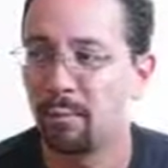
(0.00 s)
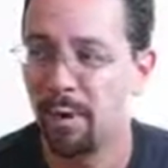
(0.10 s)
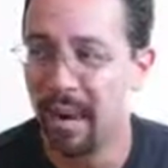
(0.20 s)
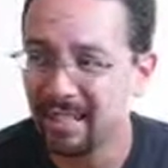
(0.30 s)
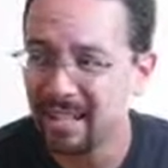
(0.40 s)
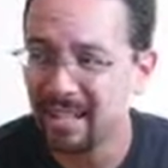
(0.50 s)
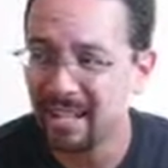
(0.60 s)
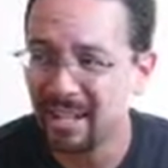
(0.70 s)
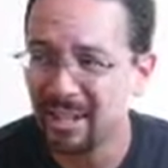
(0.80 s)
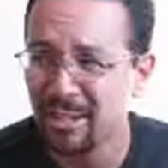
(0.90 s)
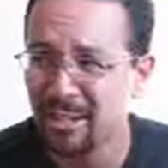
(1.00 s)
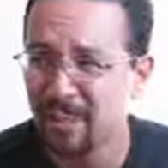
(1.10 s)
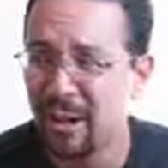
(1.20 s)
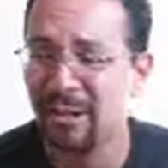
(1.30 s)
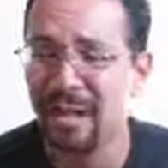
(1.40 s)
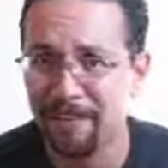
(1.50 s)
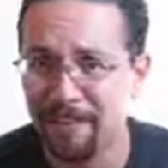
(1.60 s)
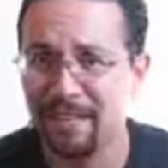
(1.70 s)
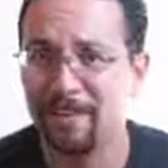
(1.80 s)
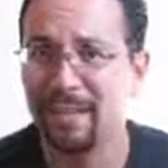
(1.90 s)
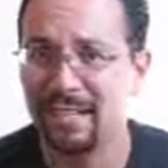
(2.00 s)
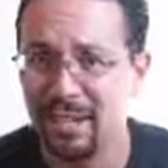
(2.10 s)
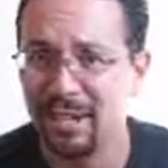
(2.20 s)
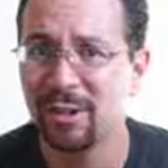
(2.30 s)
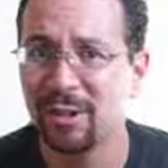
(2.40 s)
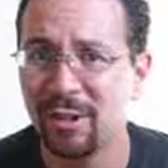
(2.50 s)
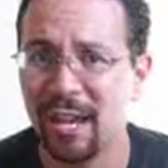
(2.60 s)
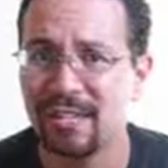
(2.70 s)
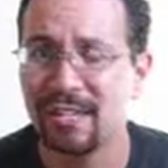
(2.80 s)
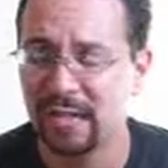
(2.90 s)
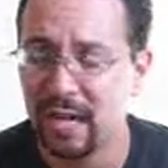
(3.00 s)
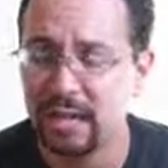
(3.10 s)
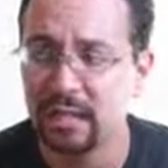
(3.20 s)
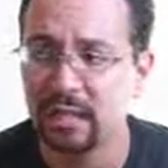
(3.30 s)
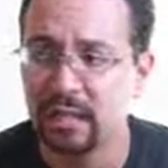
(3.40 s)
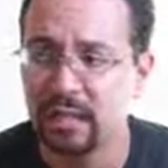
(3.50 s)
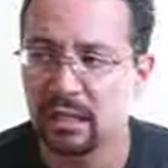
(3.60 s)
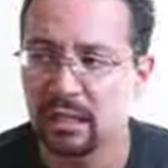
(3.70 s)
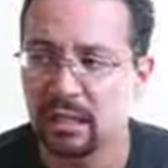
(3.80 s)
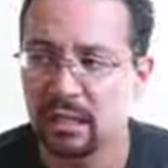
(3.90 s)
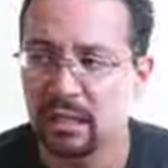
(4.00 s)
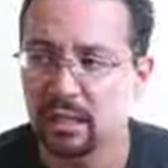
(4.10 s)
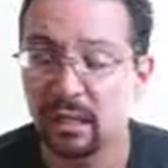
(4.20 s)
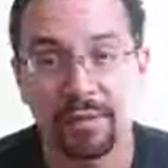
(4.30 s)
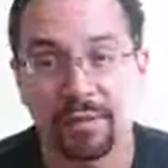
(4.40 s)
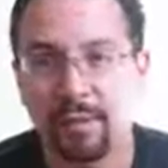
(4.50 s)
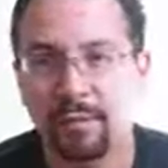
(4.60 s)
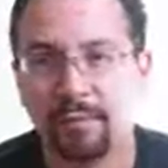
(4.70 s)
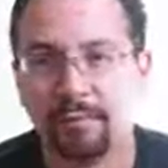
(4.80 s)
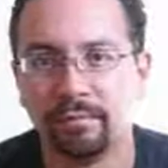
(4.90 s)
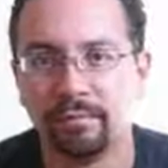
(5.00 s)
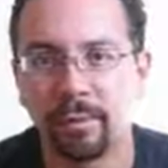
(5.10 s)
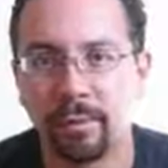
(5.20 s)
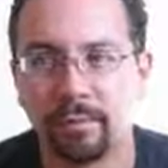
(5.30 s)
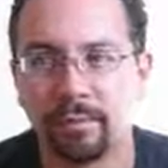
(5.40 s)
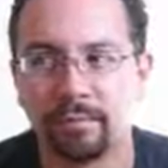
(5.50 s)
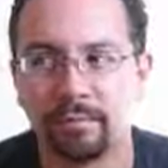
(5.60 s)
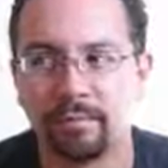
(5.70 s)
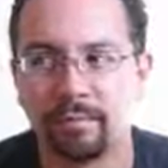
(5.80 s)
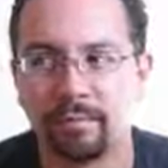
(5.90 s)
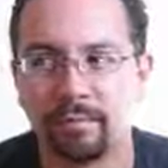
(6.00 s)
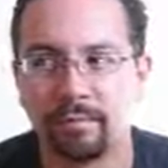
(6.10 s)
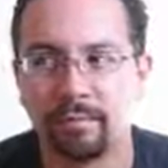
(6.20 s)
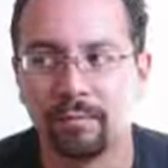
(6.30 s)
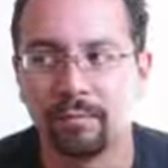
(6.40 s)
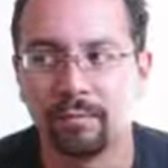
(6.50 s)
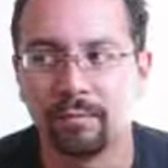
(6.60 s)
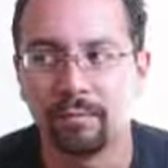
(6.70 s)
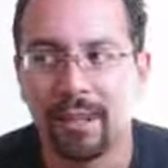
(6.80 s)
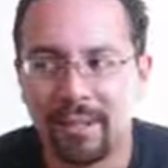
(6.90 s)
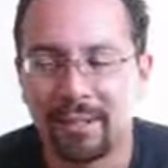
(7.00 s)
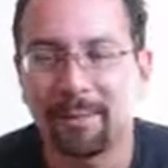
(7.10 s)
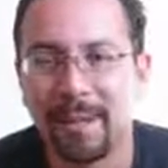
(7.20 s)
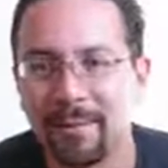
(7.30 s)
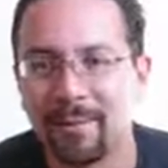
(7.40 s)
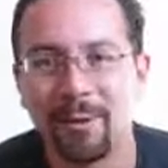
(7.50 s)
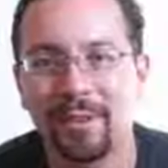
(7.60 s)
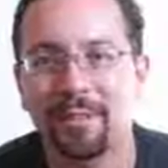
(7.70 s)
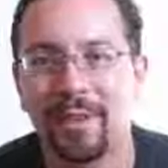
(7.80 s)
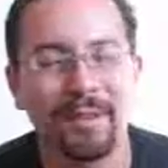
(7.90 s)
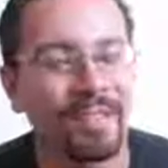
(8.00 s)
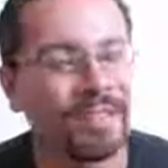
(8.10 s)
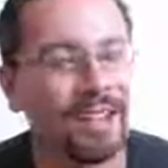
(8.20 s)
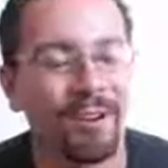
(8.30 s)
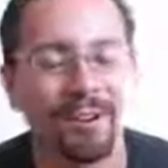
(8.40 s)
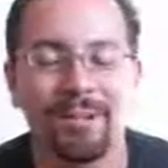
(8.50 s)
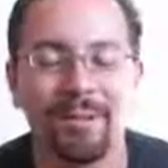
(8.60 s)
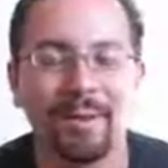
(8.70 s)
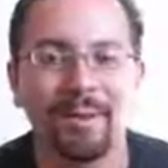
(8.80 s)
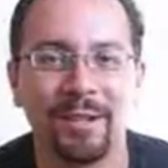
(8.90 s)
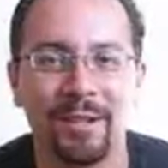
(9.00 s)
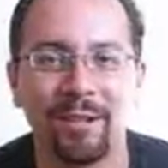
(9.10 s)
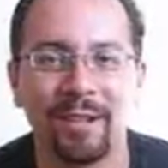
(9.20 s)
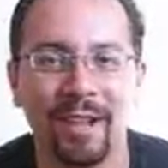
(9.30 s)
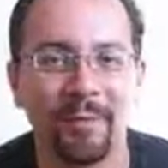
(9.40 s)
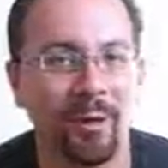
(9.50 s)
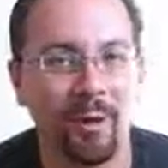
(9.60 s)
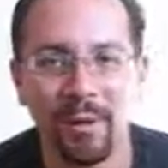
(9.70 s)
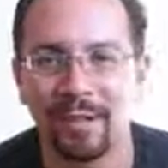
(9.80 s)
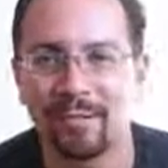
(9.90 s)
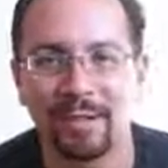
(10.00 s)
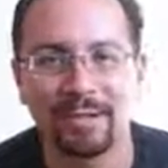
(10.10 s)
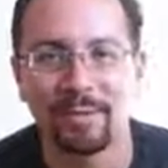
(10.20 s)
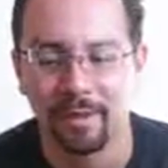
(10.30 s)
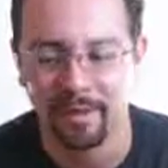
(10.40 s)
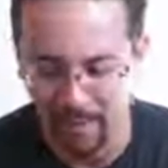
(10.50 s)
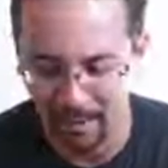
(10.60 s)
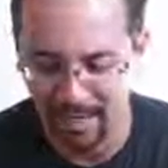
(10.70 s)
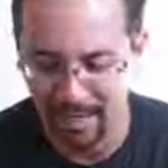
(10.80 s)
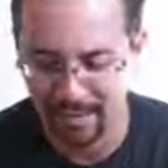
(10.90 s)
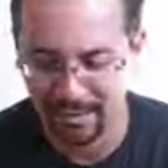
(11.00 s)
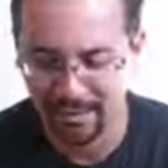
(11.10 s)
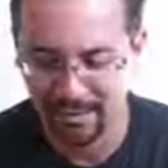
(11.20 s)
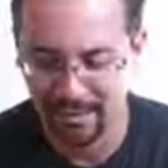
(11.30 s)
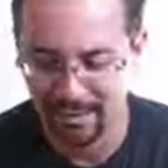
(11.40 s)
Practicing just about every single chance I get. Those of you who have spent more than maybe an hour or two with me know that I'm always doing something with my hands.